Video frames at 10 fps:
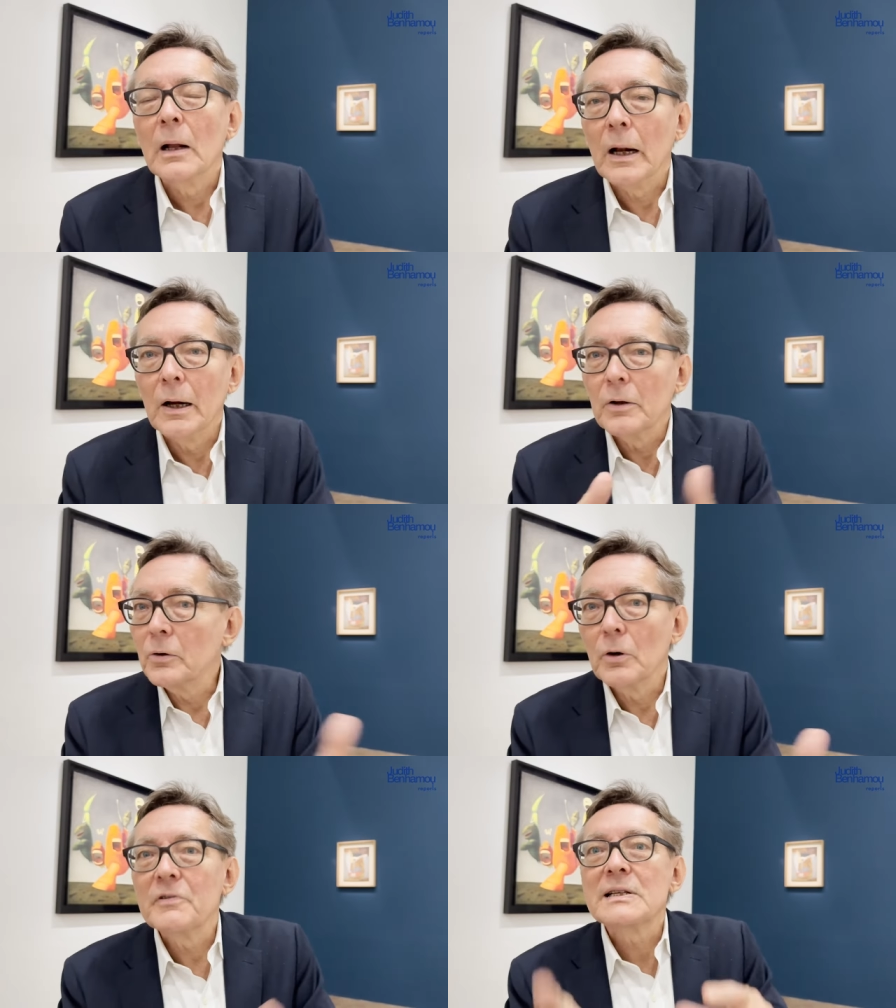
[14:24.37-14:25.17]
Uh, you
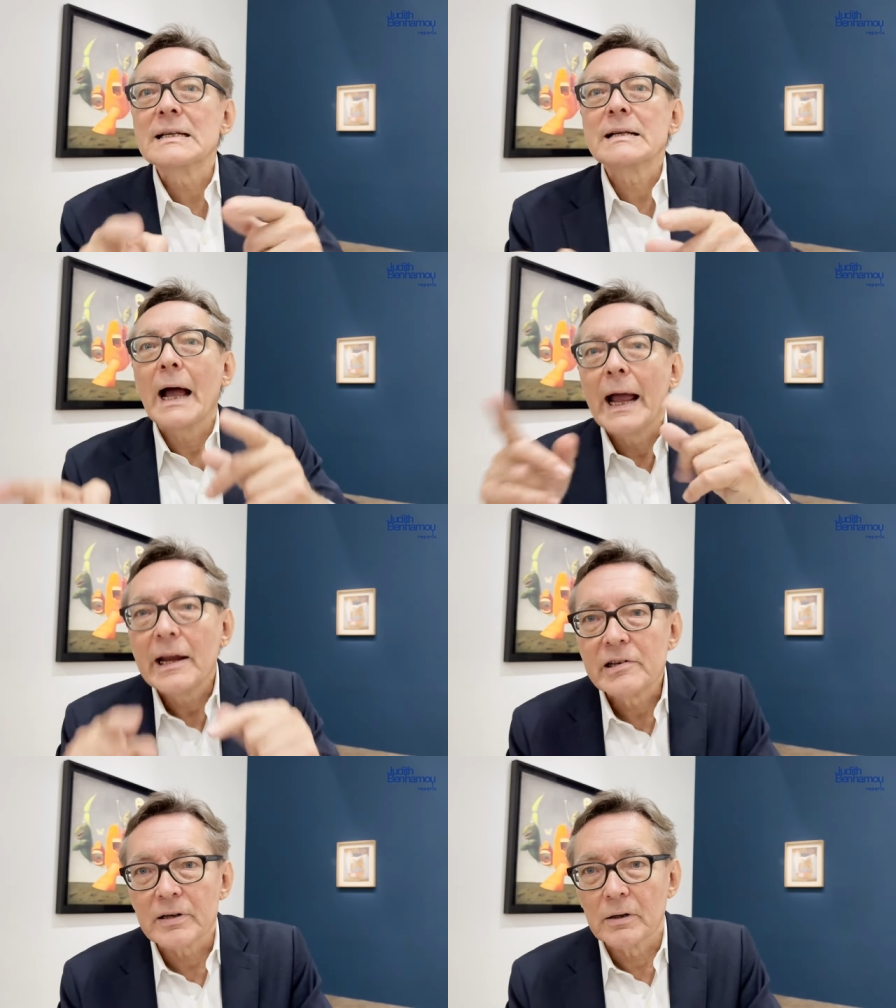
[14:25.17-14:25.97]
know, this is
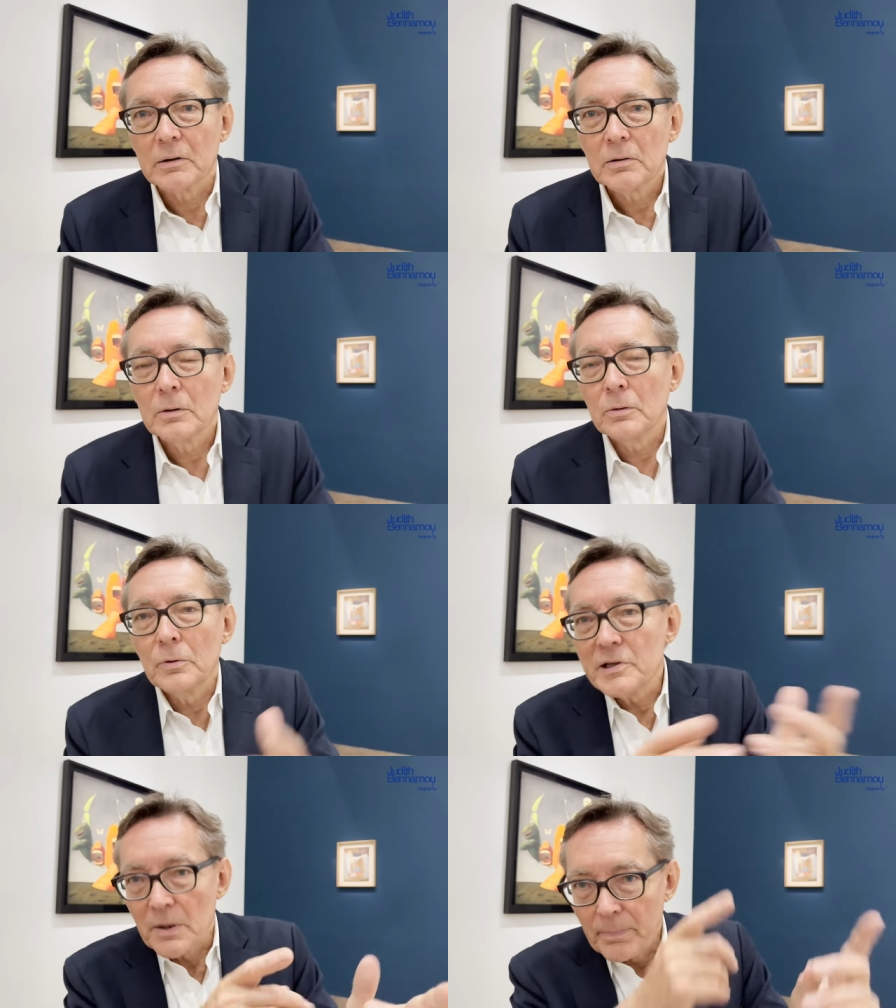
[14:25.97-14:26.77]
Hayter,
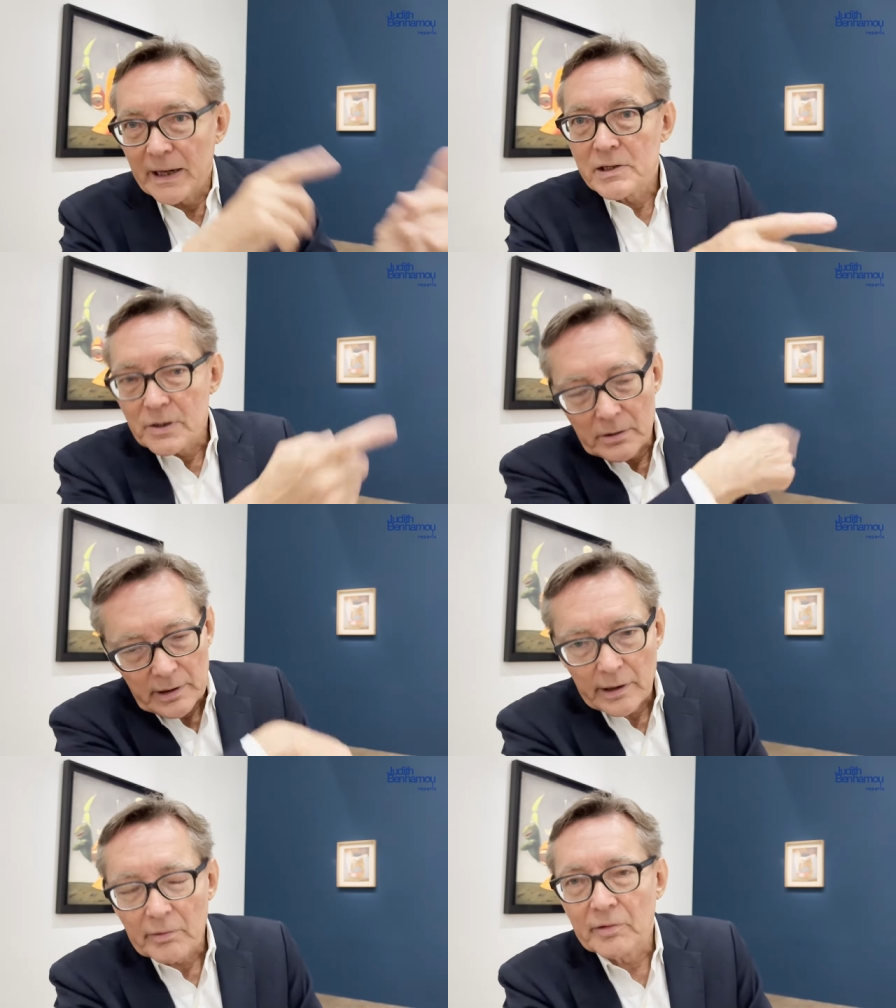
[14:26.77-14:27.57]
who is a painter
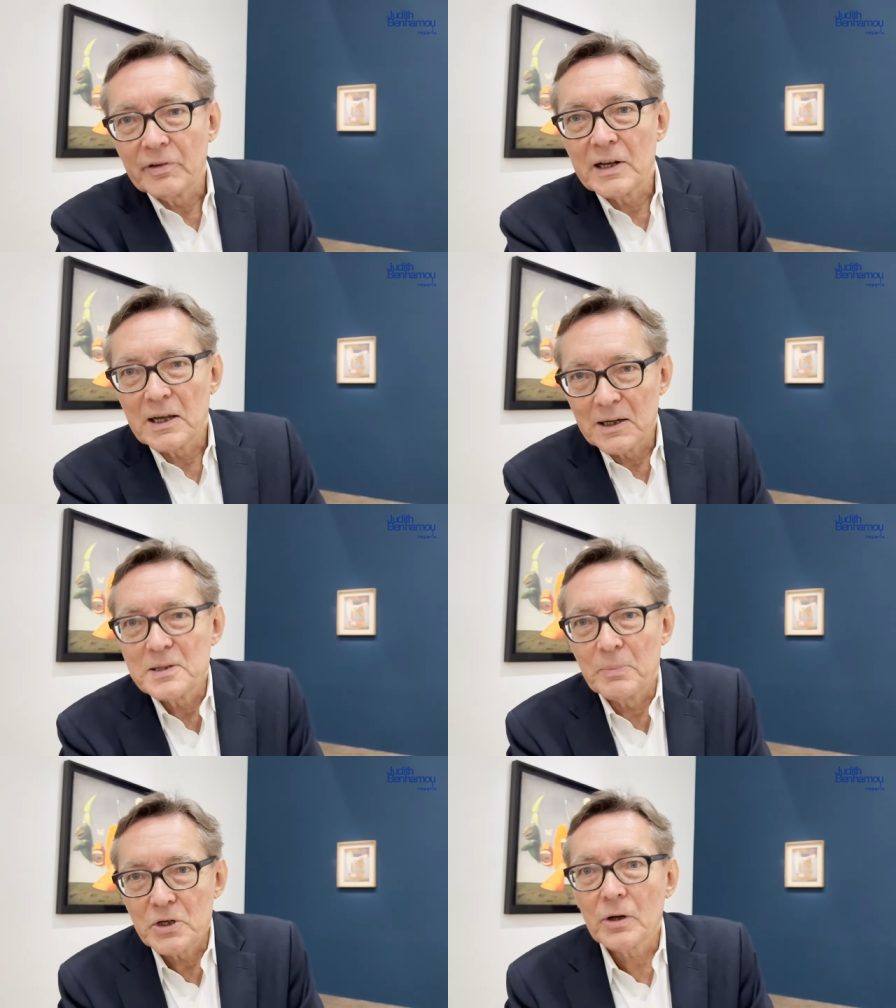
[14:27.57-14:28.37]
here in the
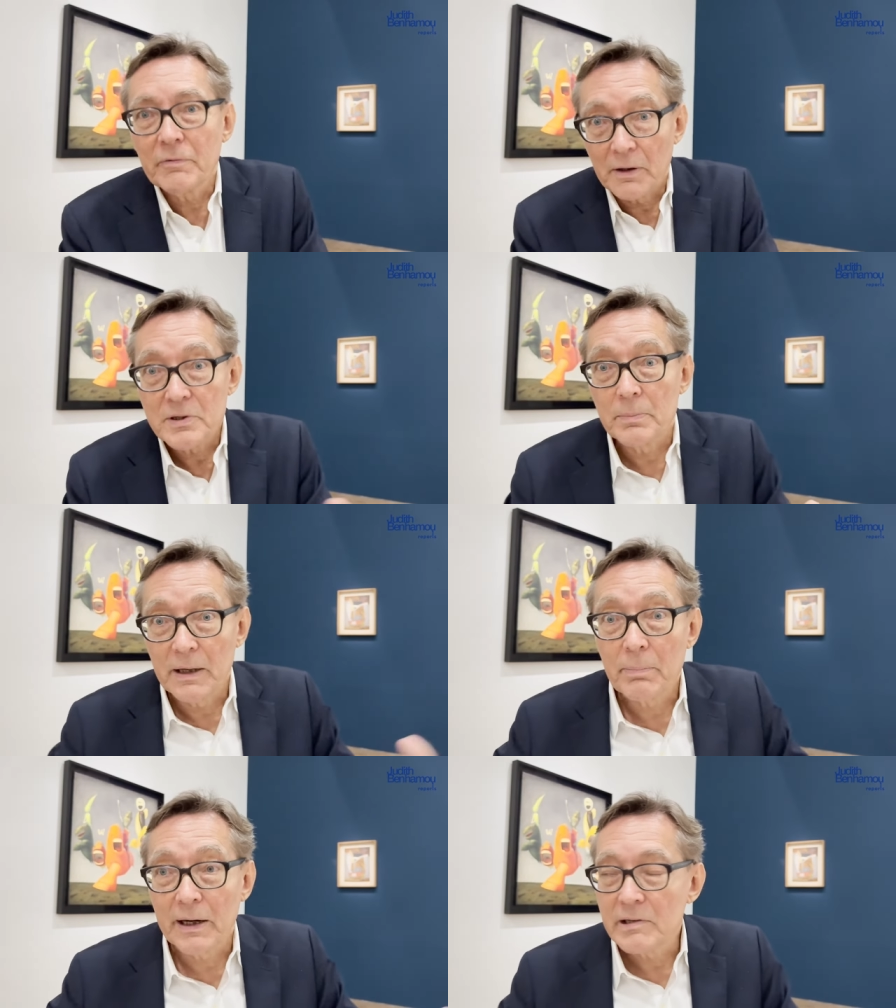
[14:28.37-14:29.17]
exhibition. There is a
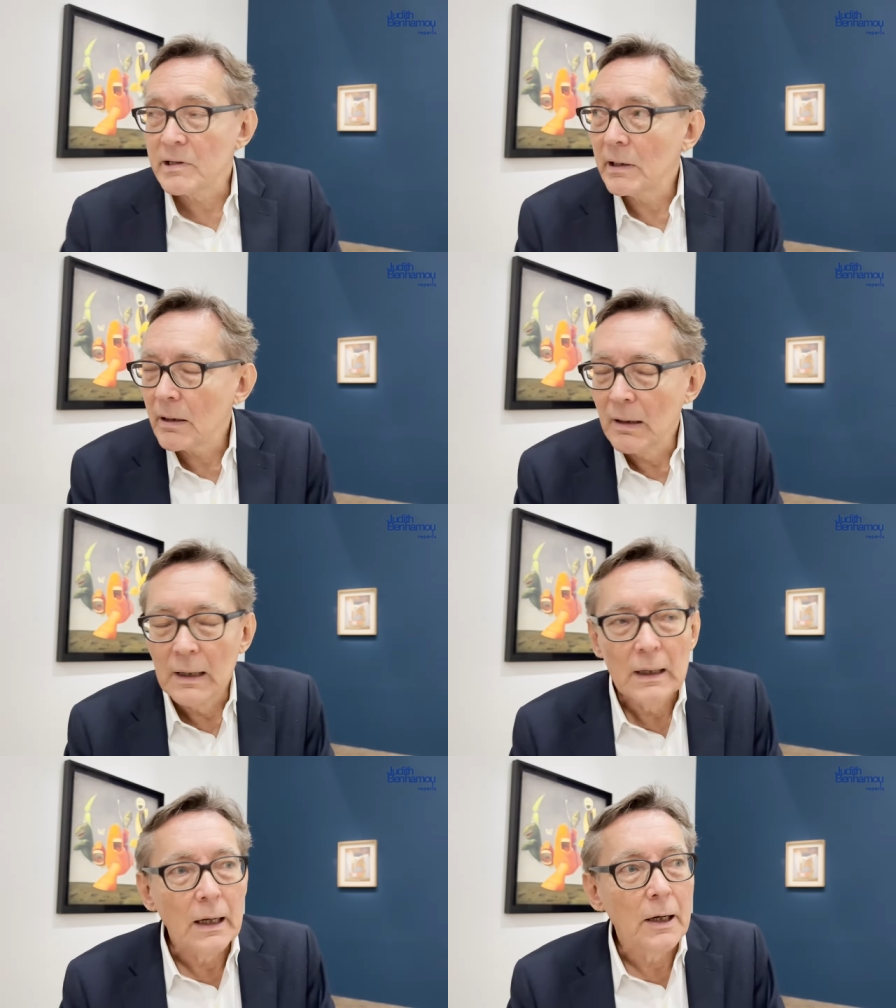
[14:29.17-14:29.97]
big painting.
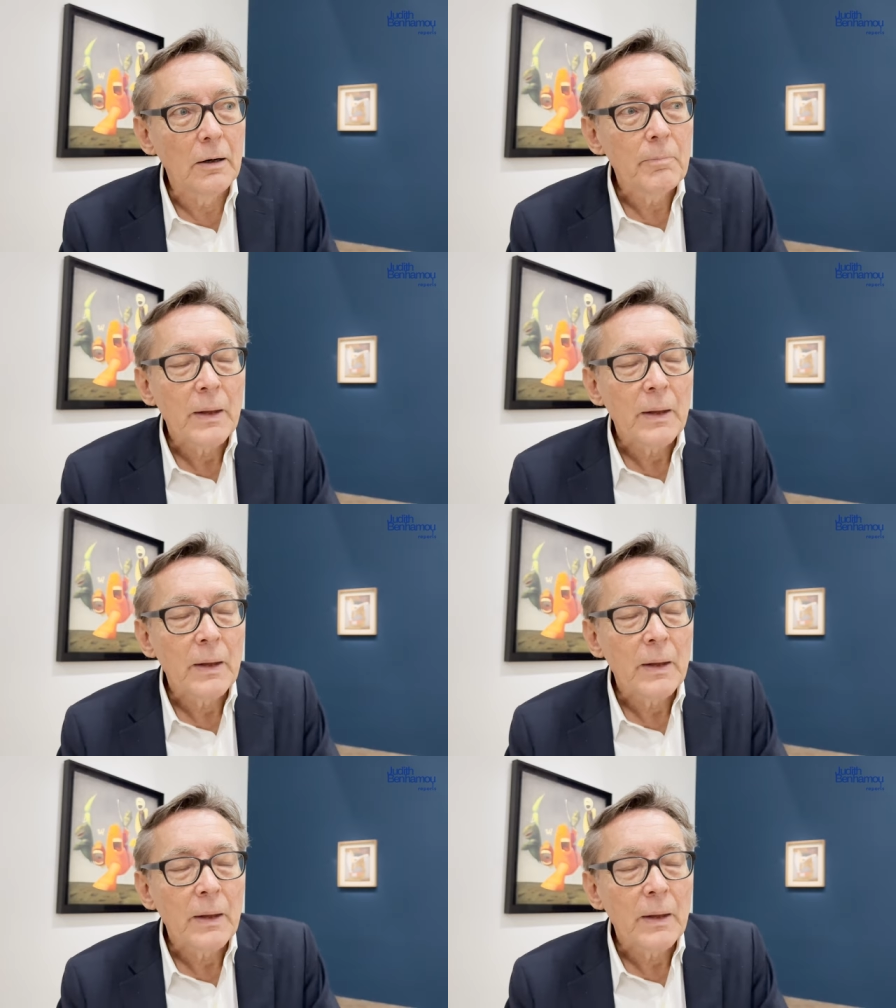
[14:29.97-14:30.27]
Uh,